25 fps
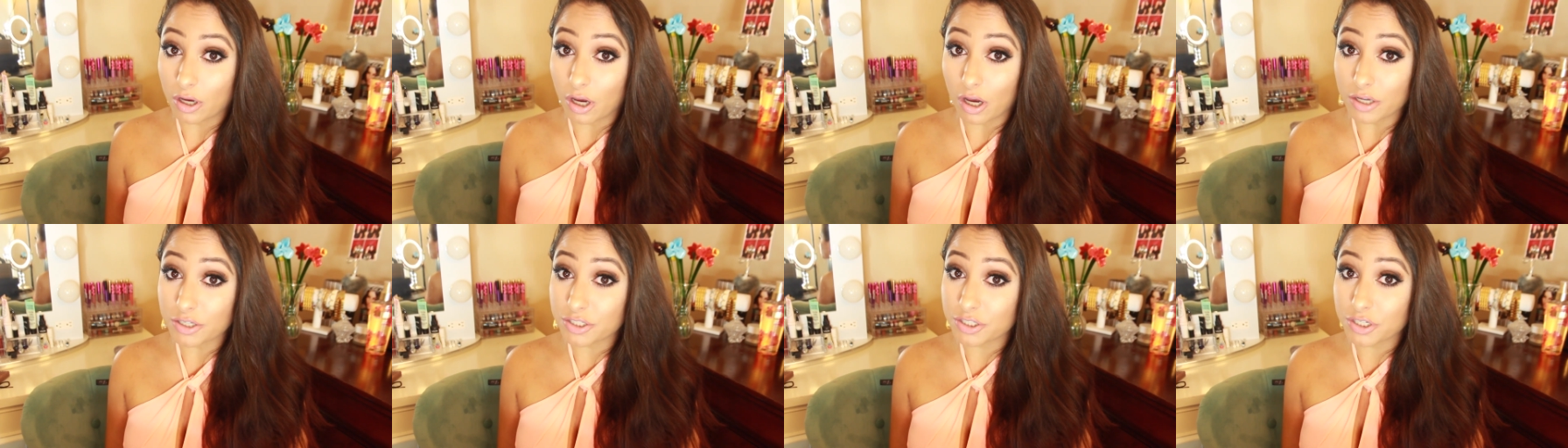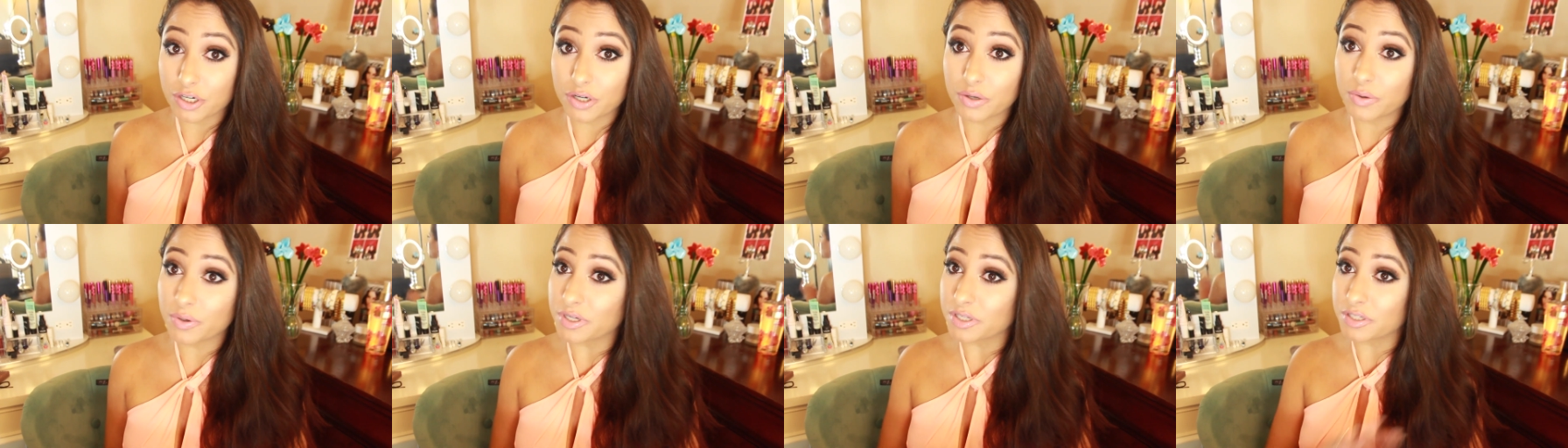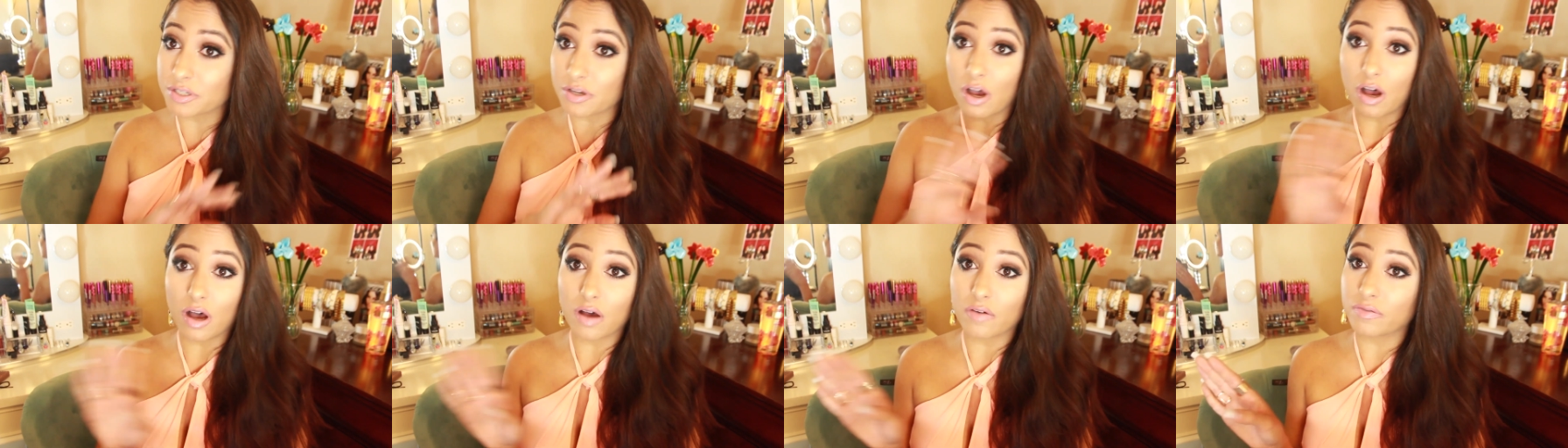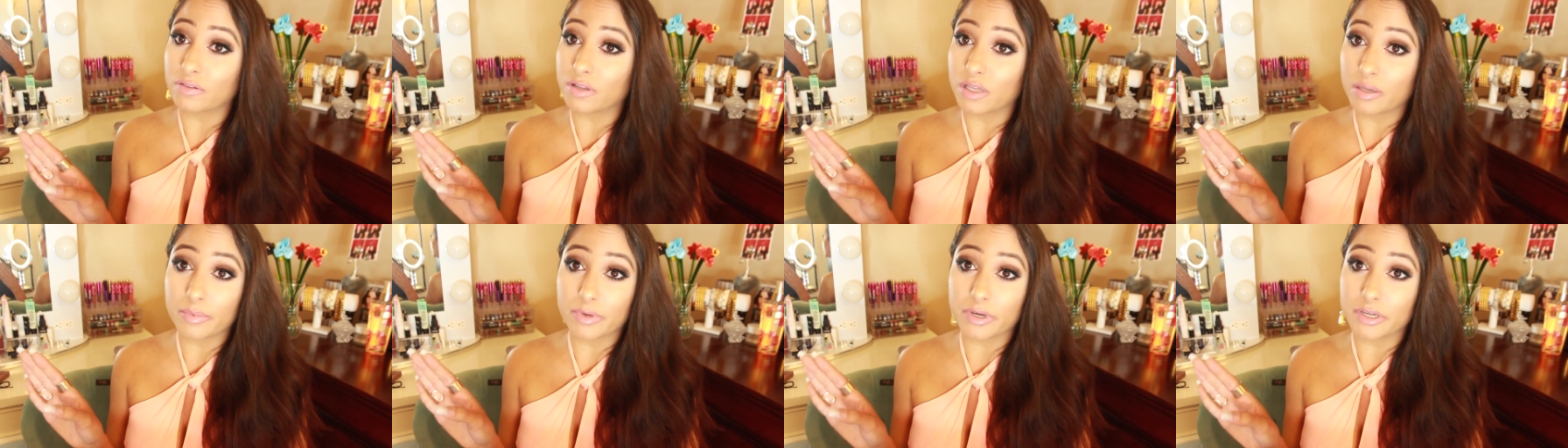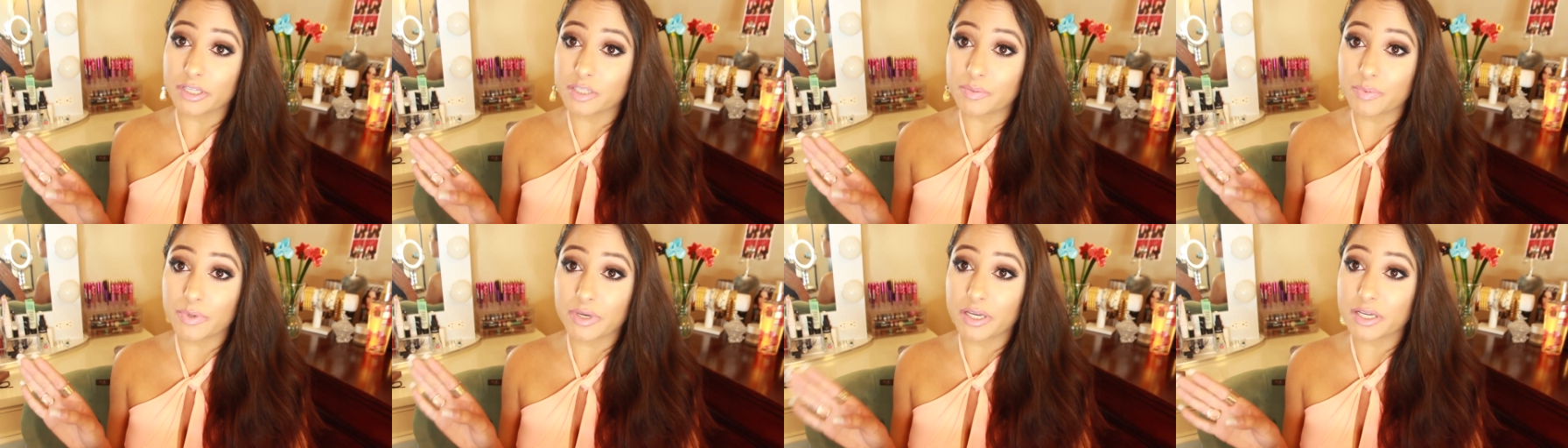Costco is off
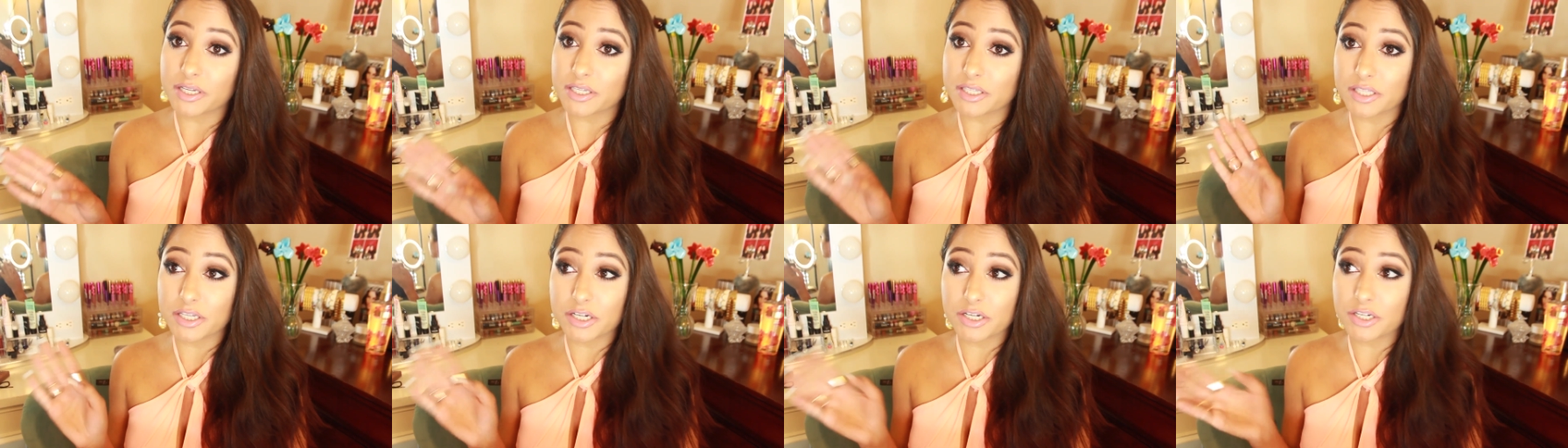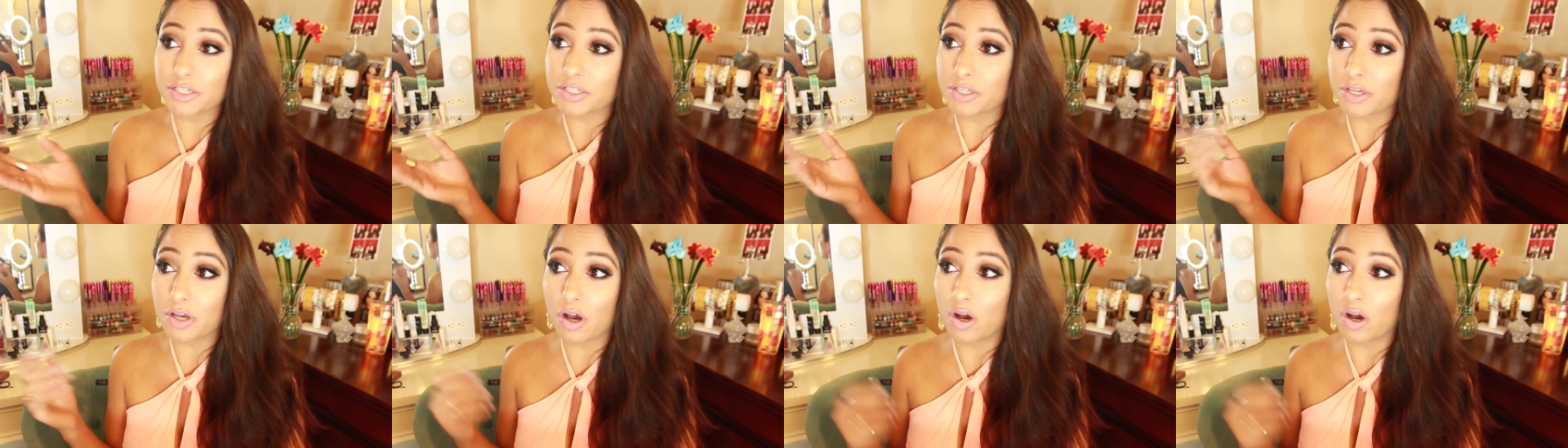limits because there's